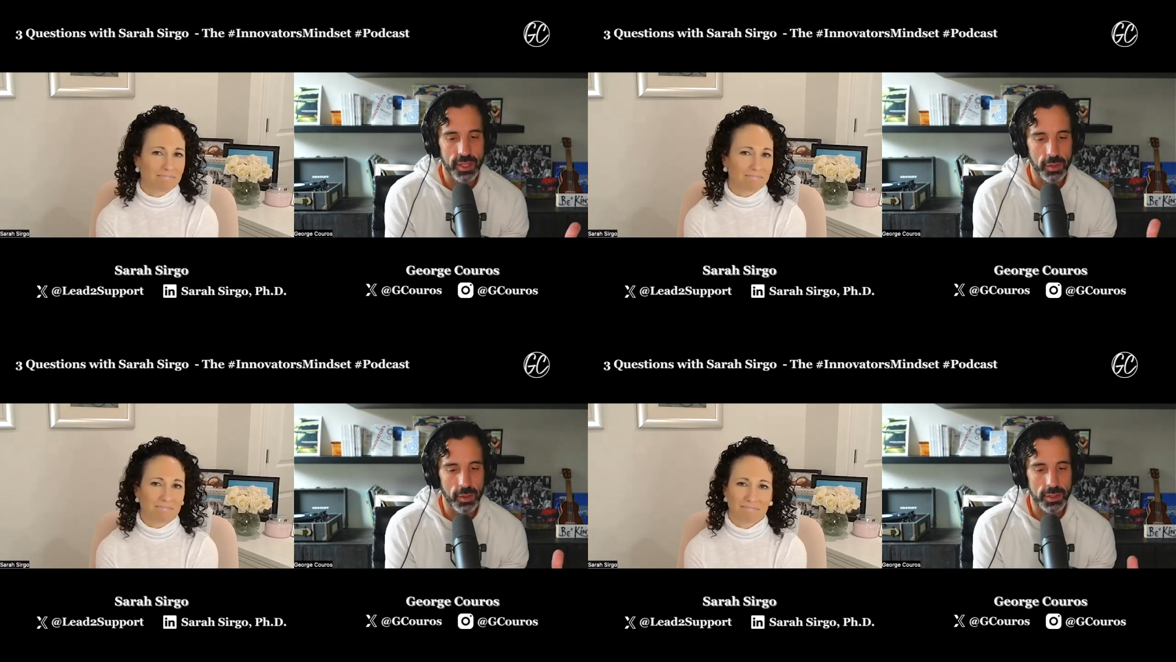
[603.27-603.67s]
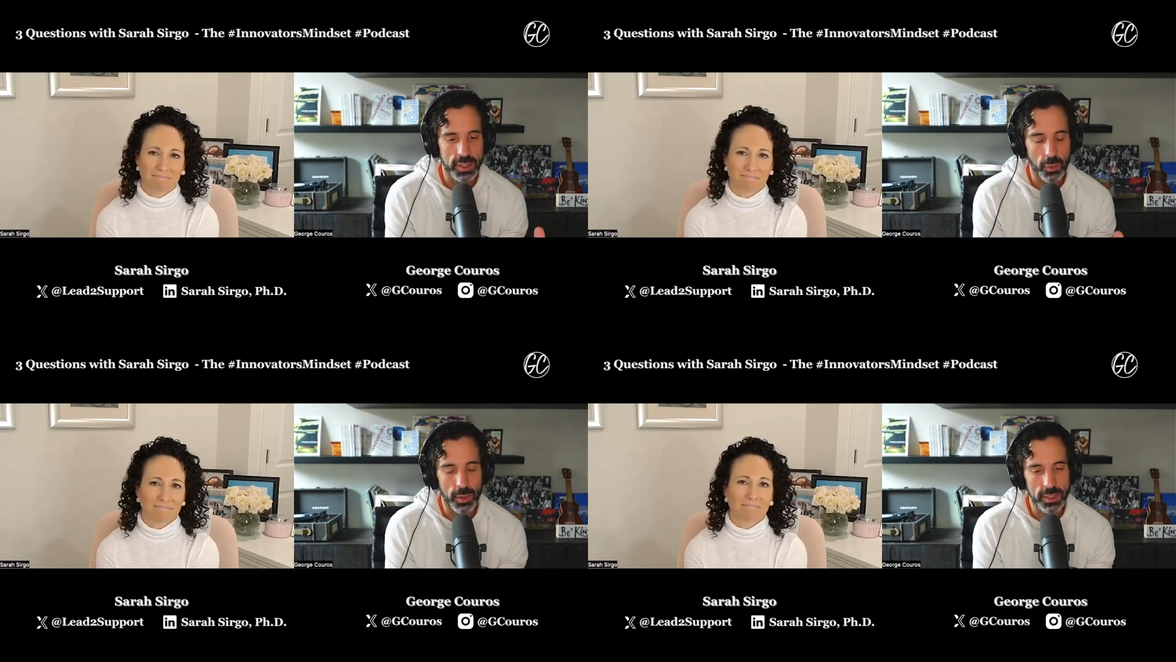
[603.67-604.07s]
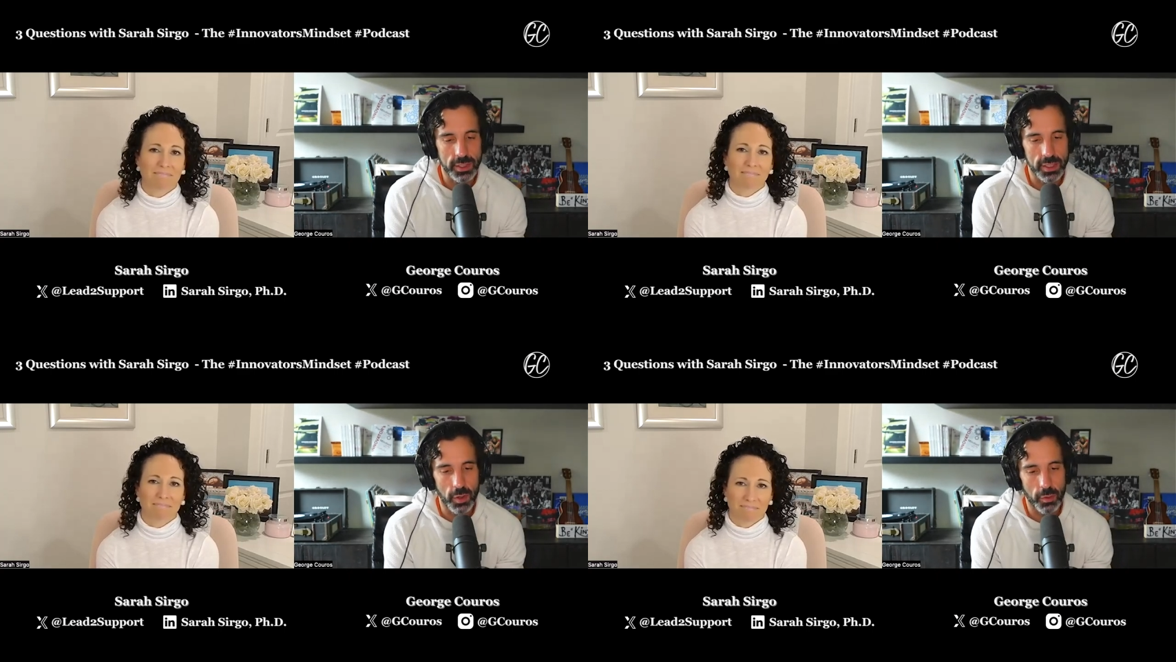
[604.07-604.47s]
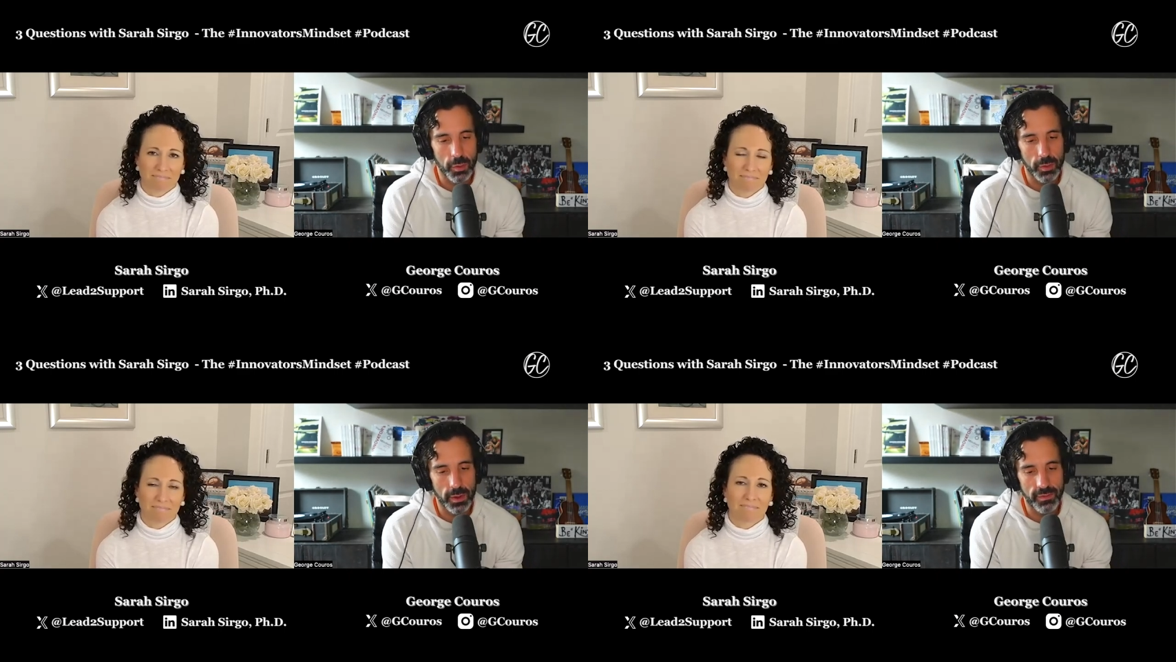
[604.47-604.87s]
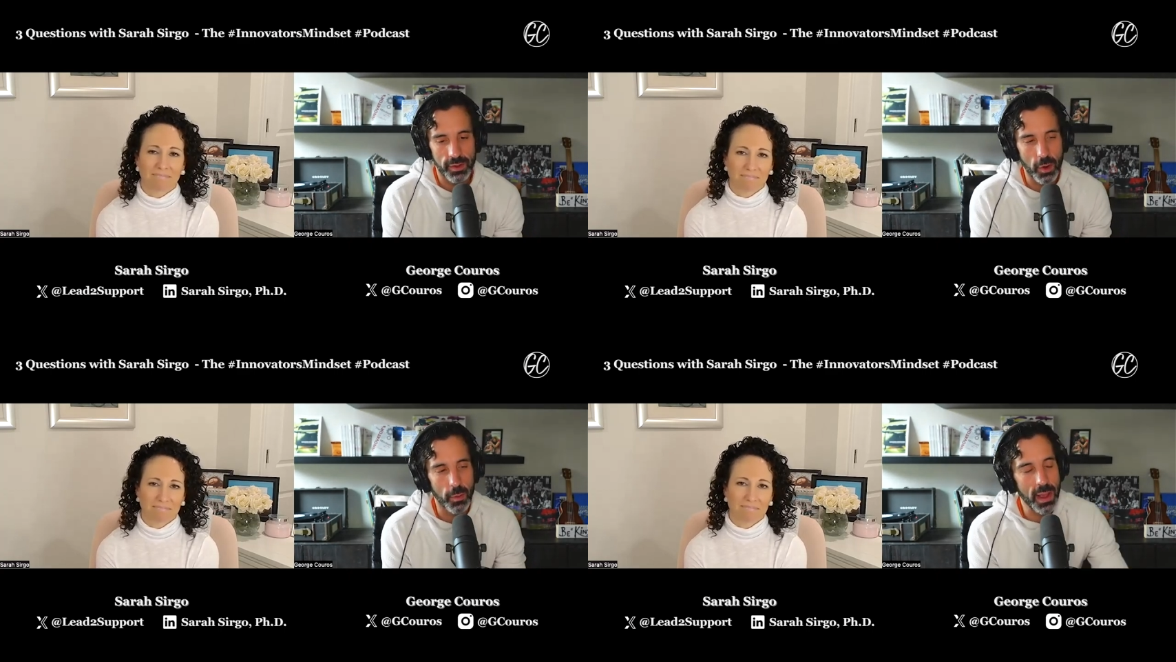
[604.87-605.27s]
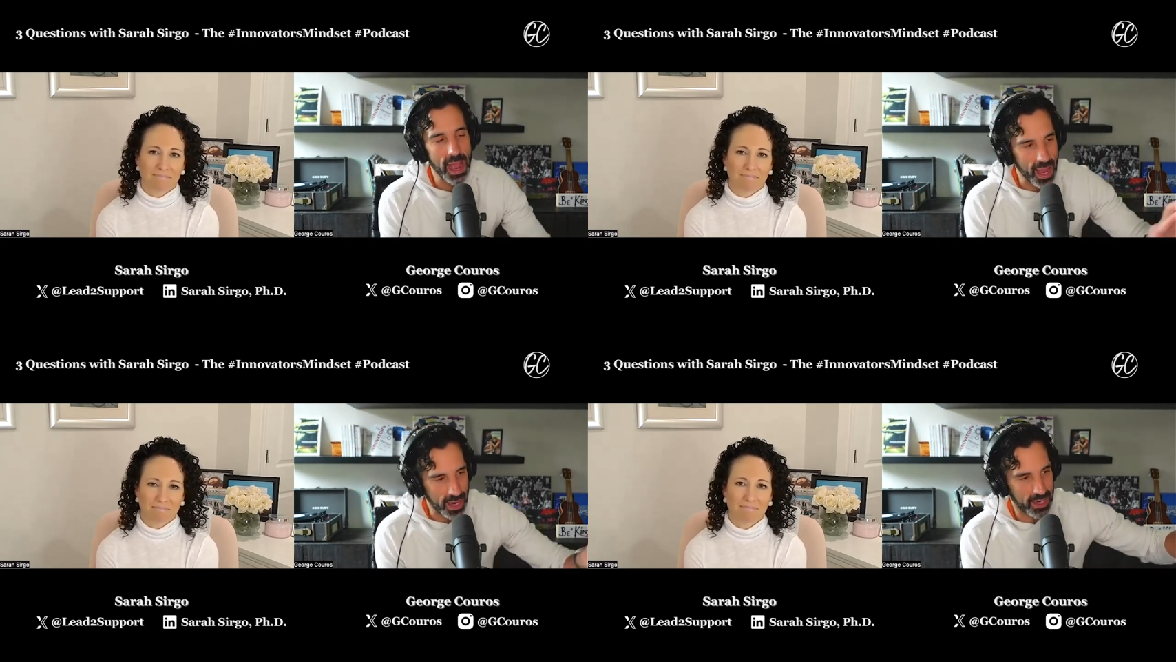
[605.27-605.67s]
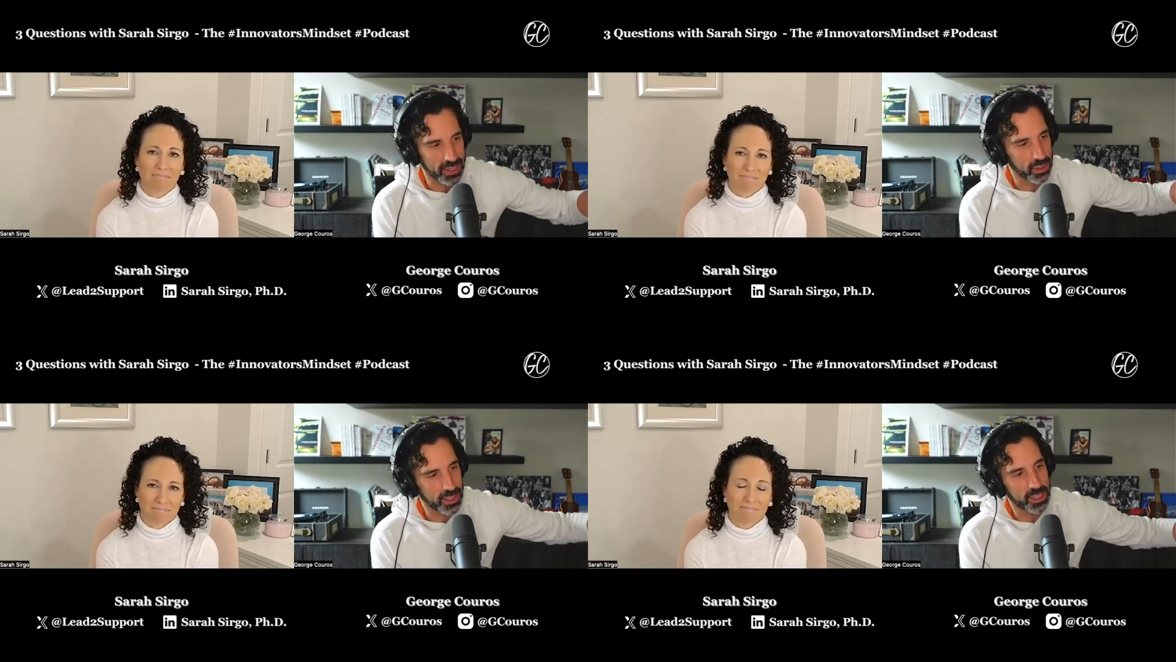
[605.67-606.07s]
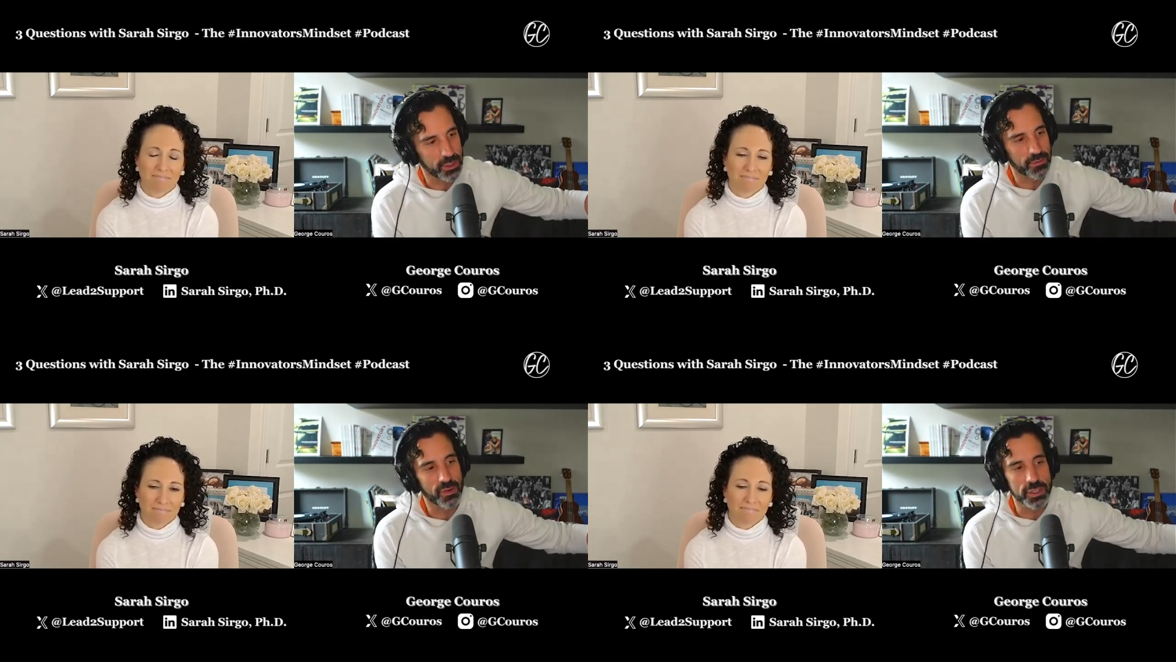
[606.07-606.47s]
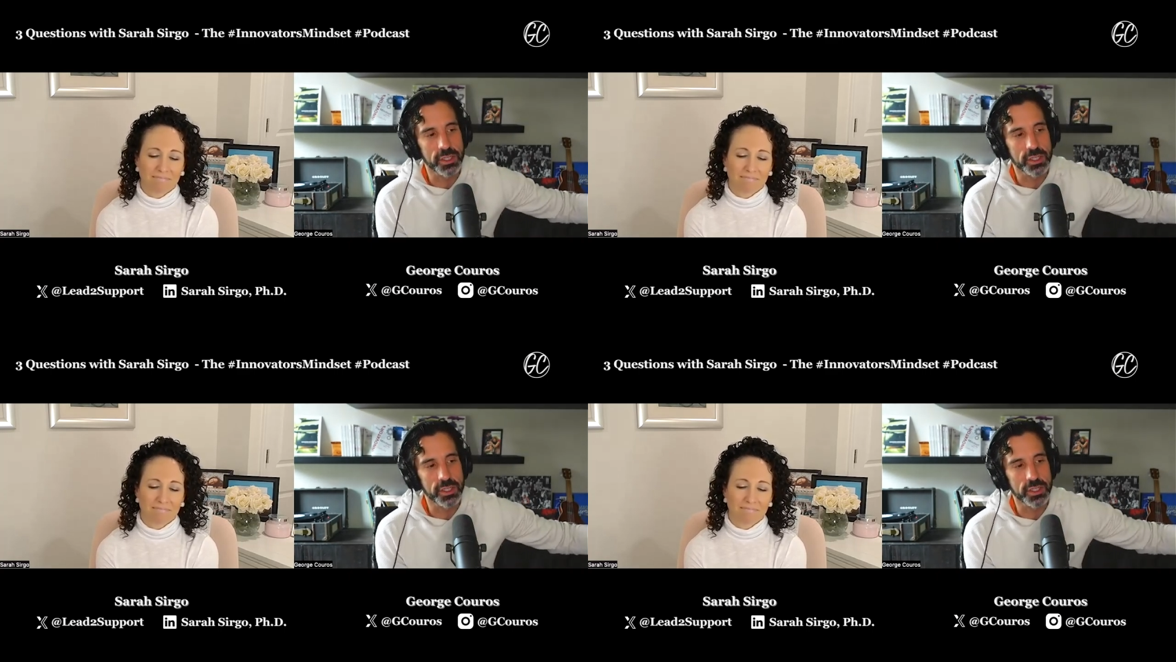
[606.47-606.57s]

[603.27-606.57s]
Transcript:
Speaker 1: you learn. So when you can go, if you go back and look at your first